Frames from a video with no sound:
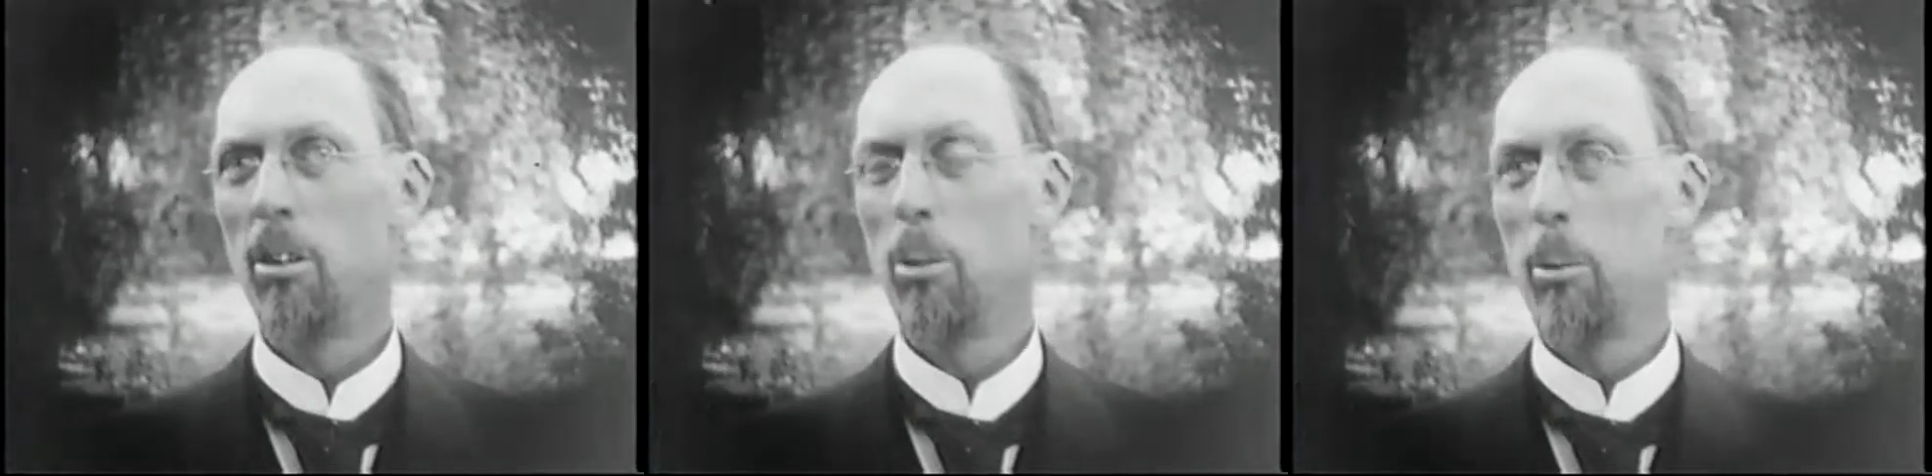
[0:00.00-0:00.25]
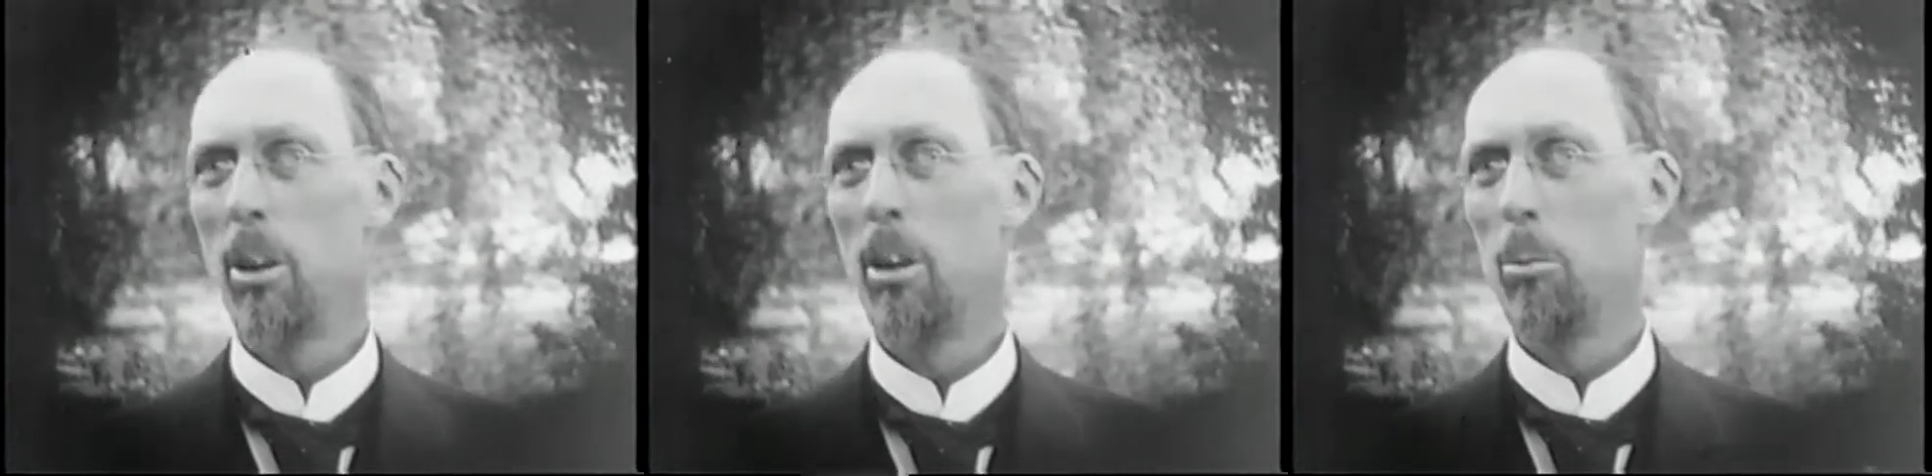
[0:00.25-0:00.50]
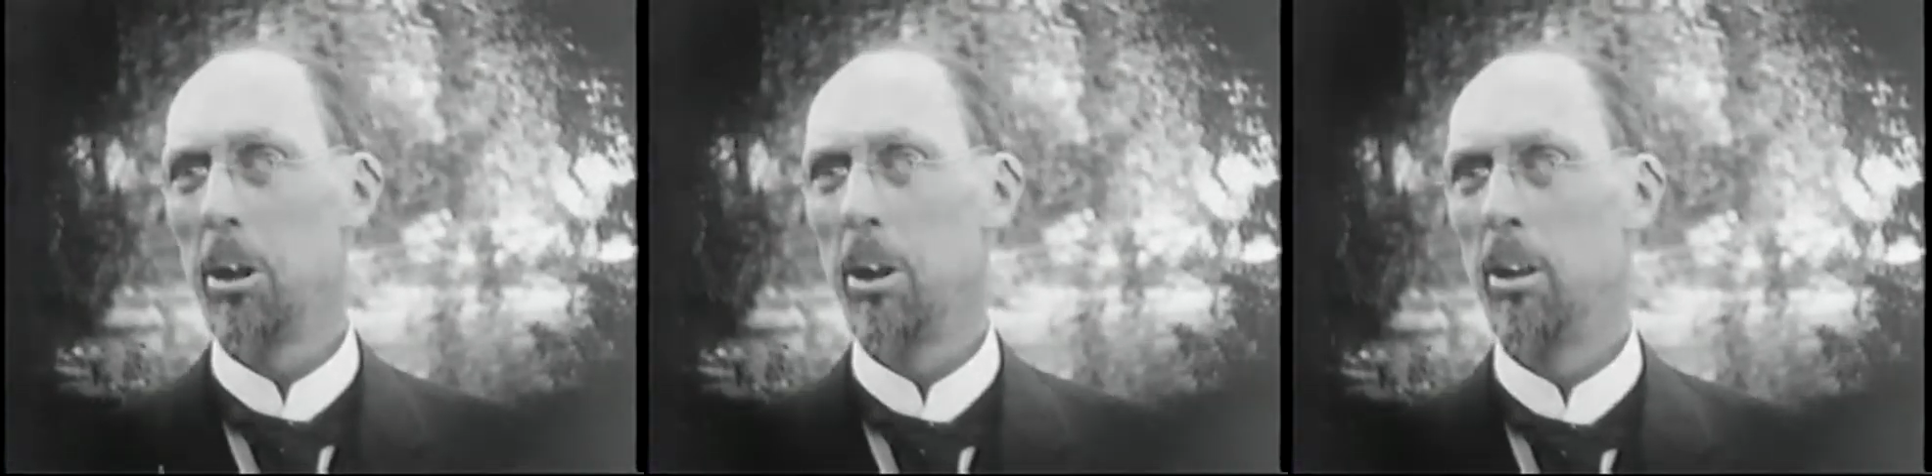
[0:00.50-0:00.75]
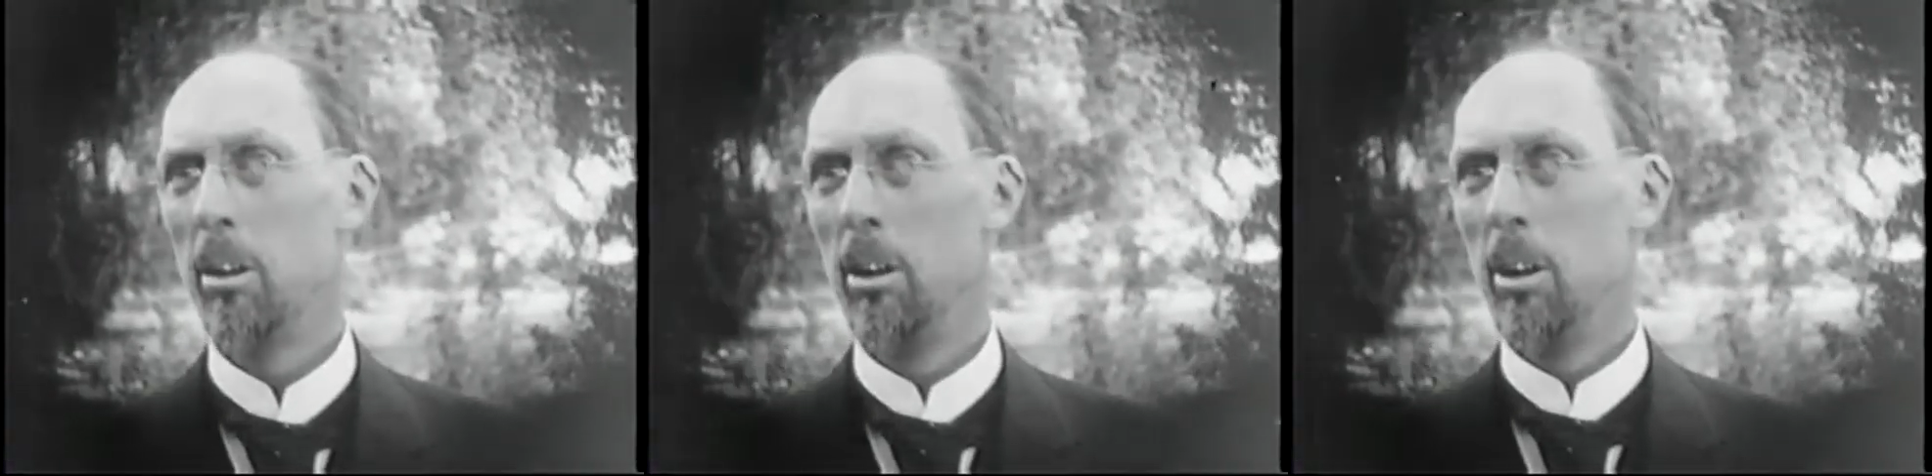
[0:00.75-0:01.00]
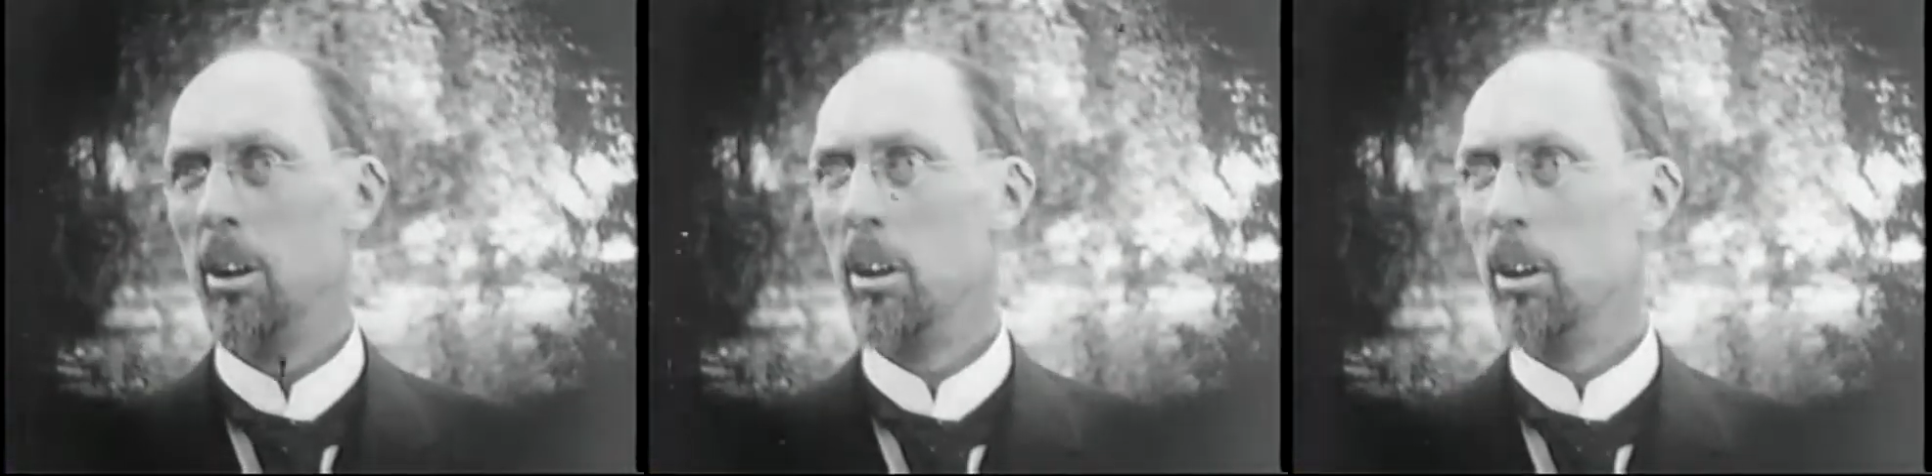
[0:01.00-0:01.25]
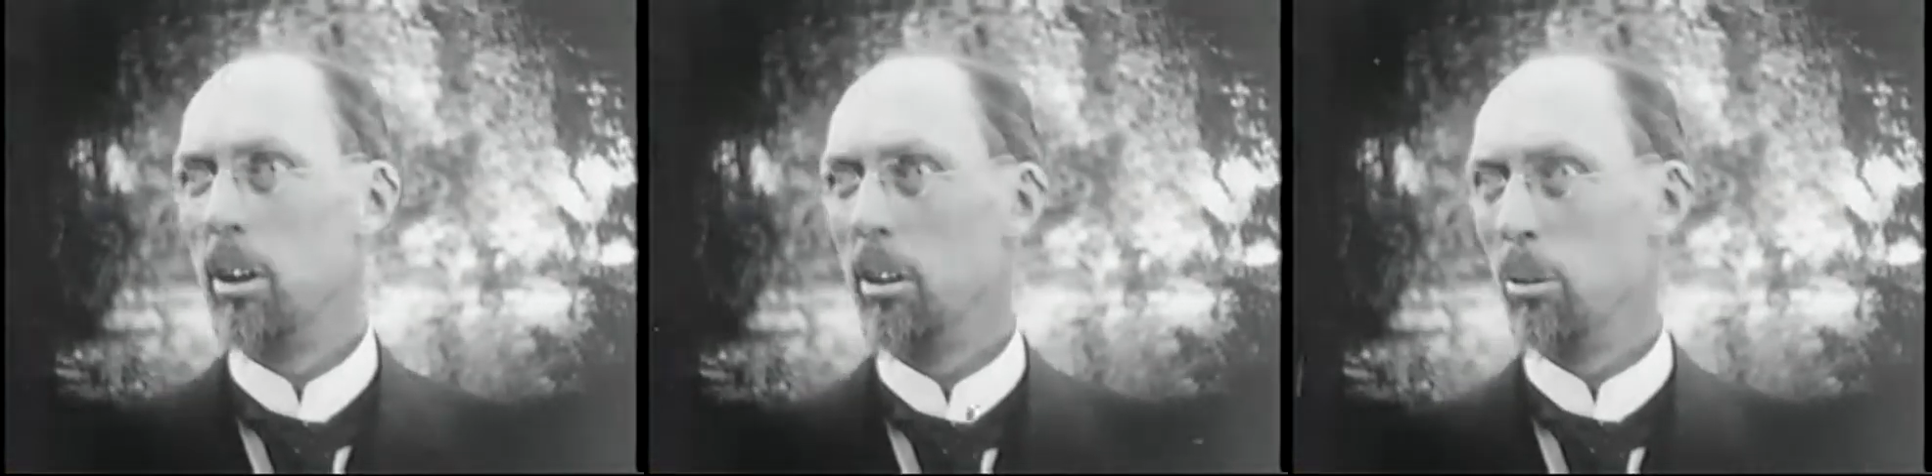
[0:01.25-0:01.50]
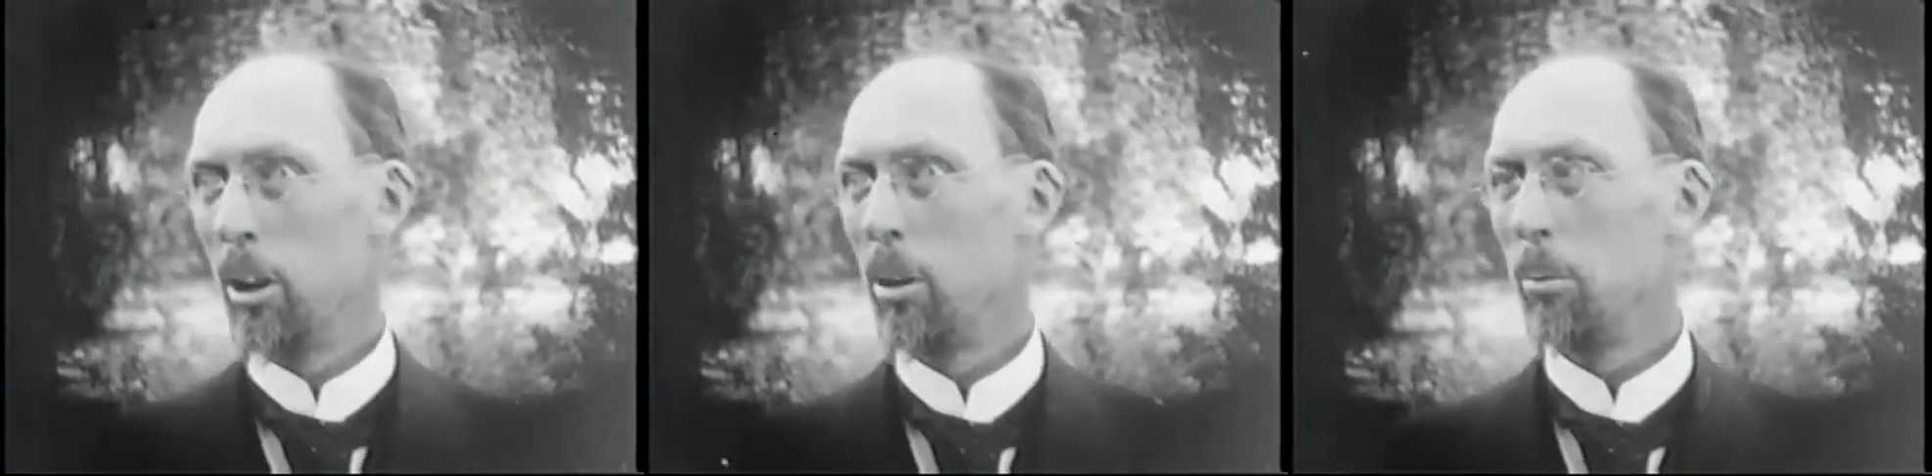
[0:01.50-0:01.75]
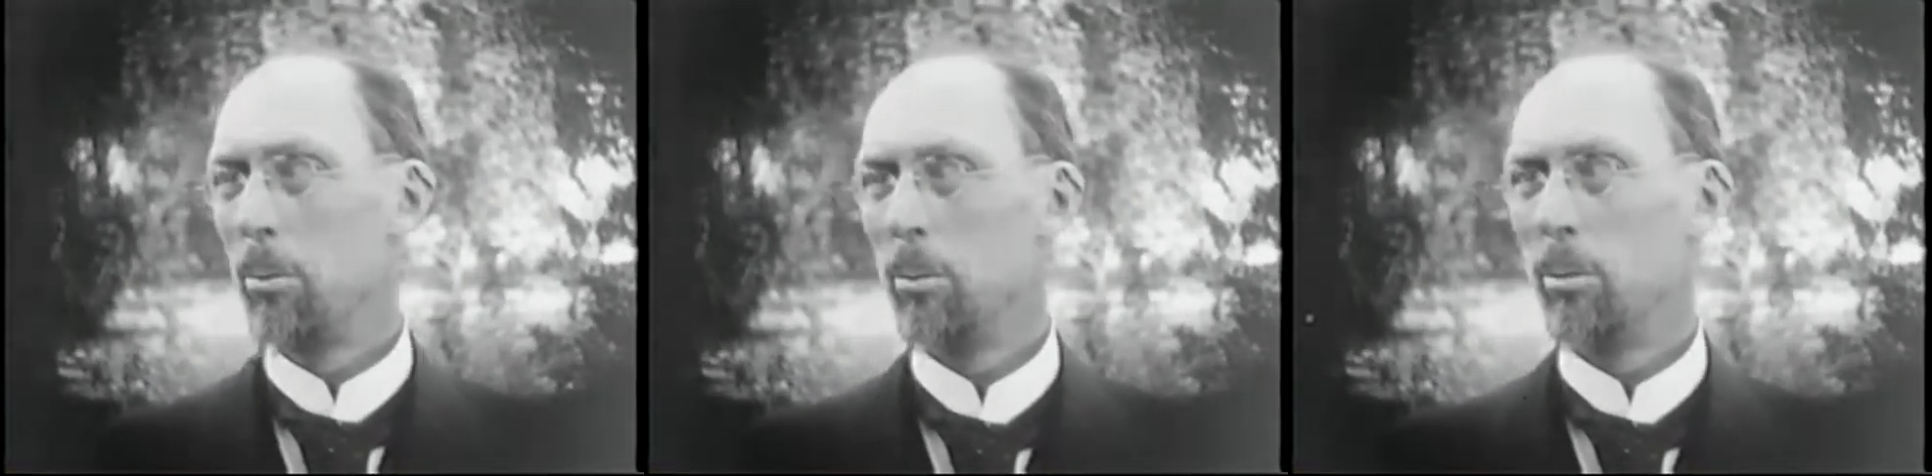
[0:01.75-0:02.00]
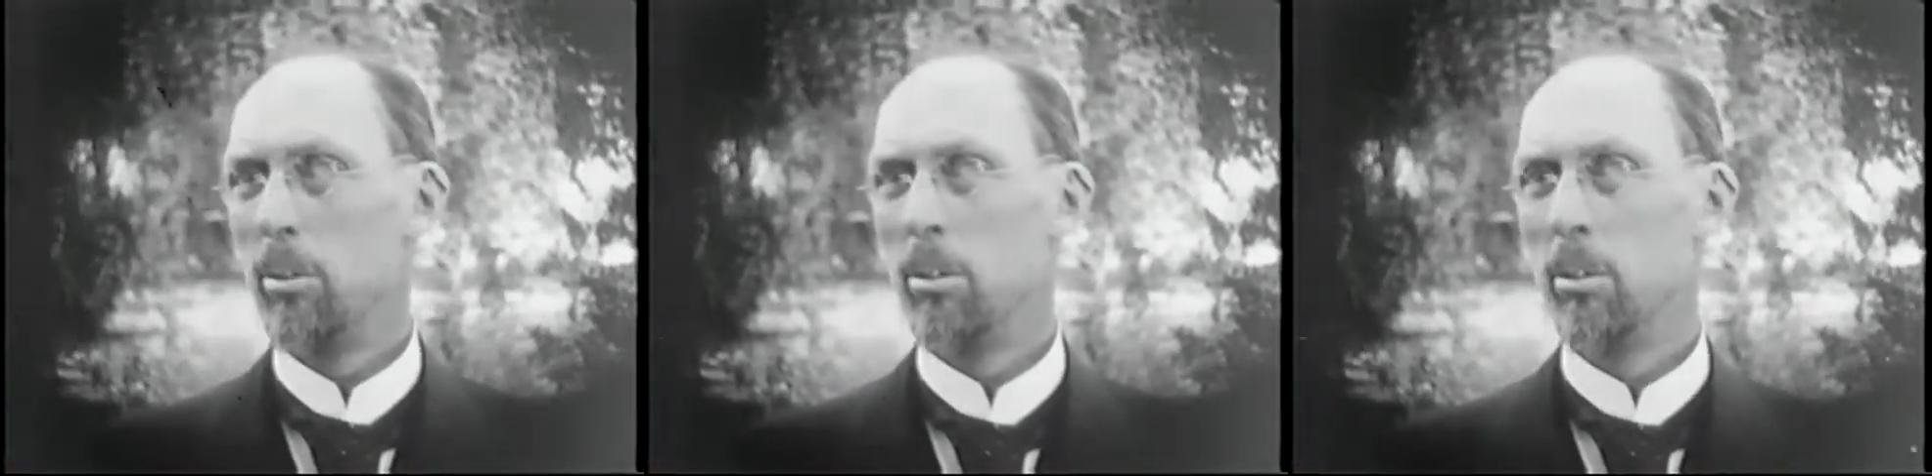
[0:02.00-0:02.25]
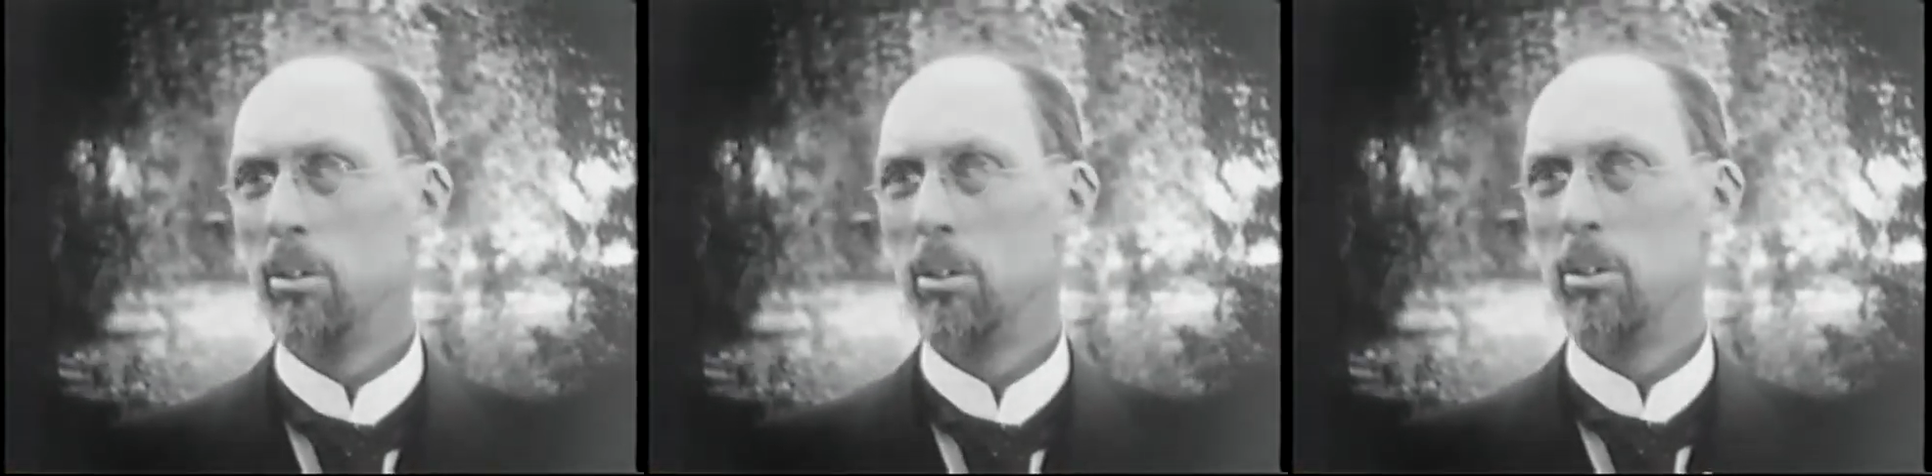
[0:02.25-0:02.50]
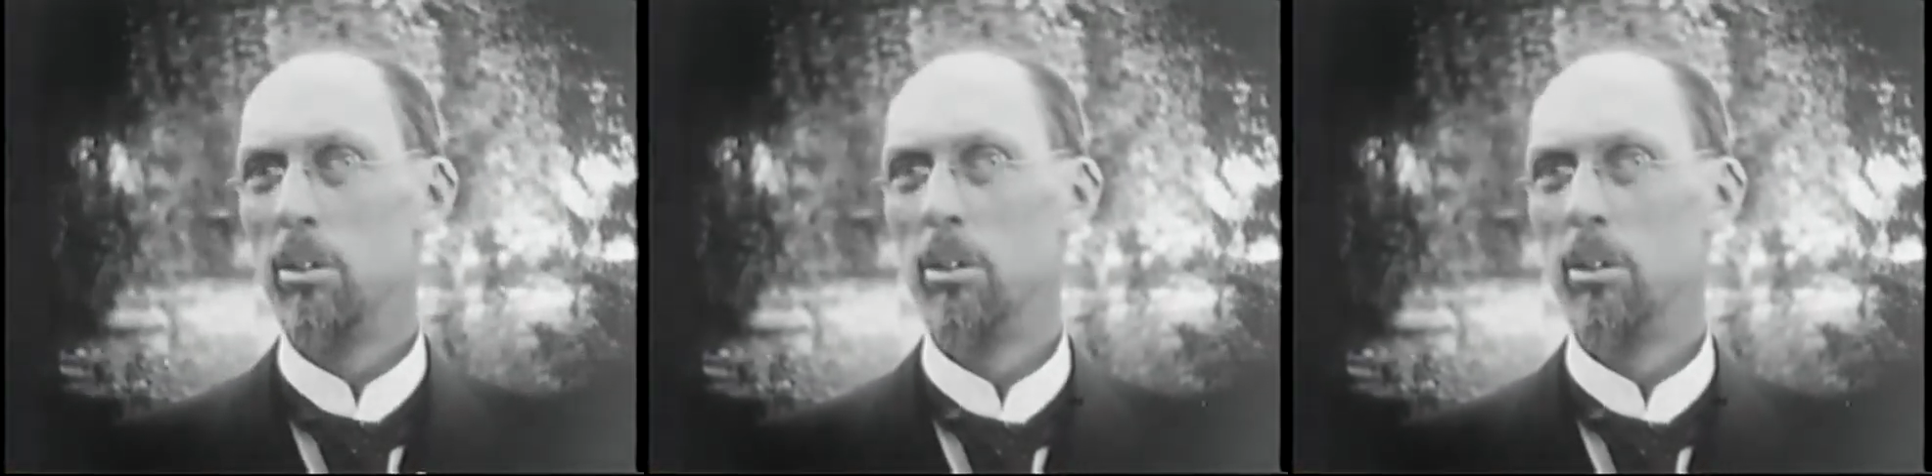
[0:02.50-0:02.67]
and with a remarkable faculty for making friends,